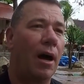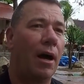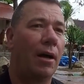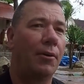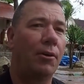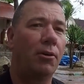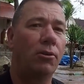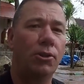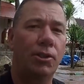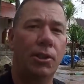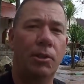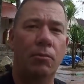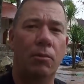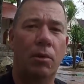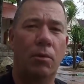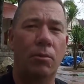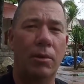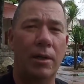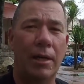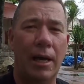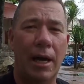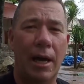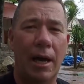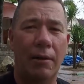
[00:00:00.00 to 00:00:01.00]
Usually when
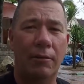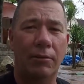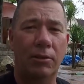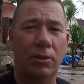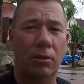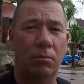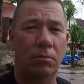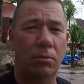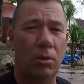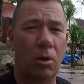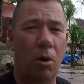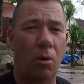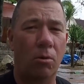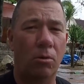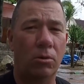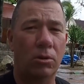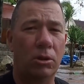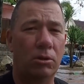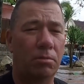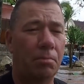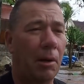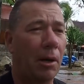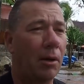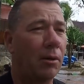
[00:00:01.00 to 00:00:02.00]
we have some cold
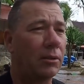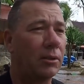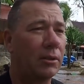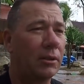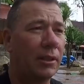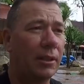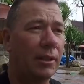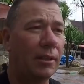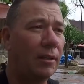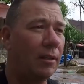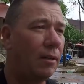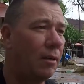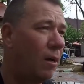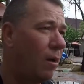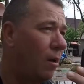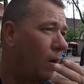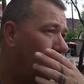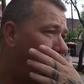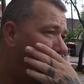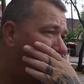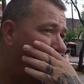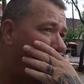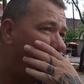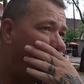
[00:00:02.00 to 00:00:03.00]
spells here,
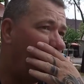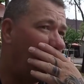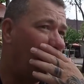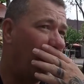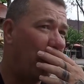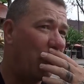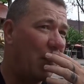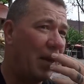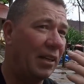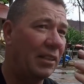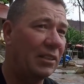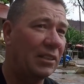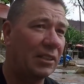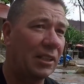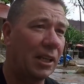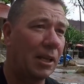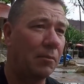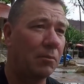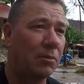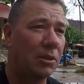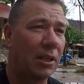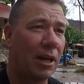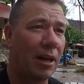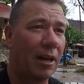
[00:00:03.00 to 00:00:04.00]
it
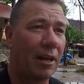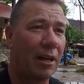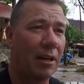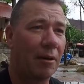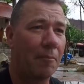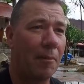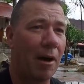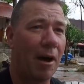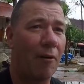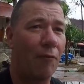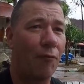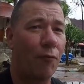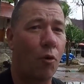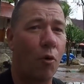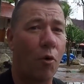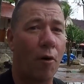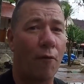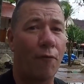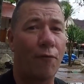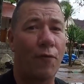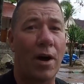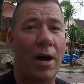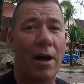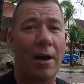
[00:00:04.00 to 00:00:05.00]
seems like about 4
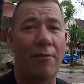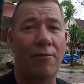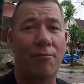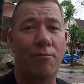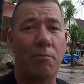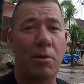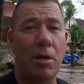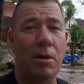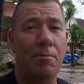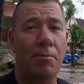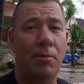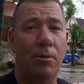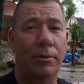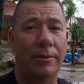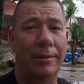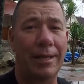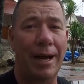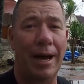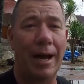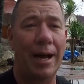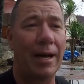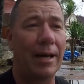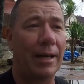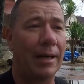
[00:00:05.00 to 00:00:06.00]
or 5 people
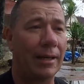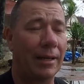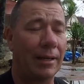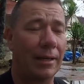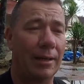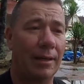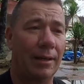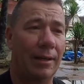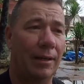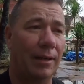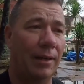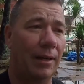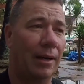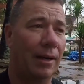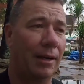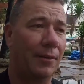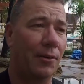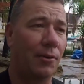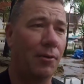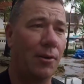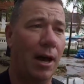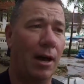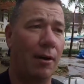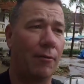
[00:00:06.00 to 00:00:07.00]
die.
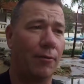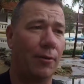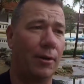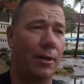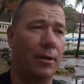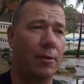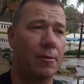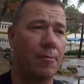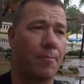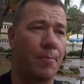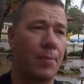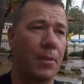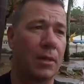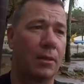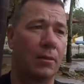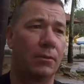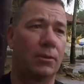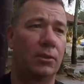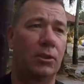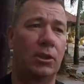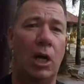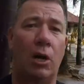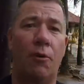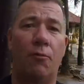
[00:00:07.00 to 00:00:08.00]
You have
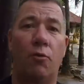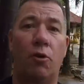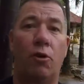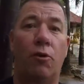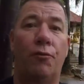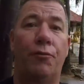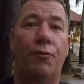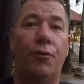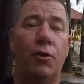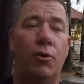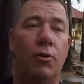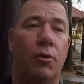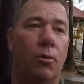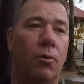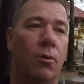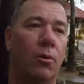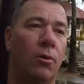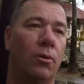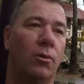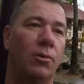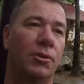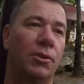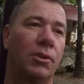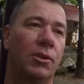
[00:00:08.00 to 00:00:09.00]
several
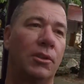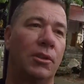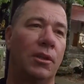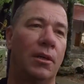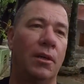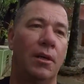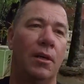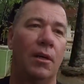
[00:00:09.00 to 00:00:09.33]
funerals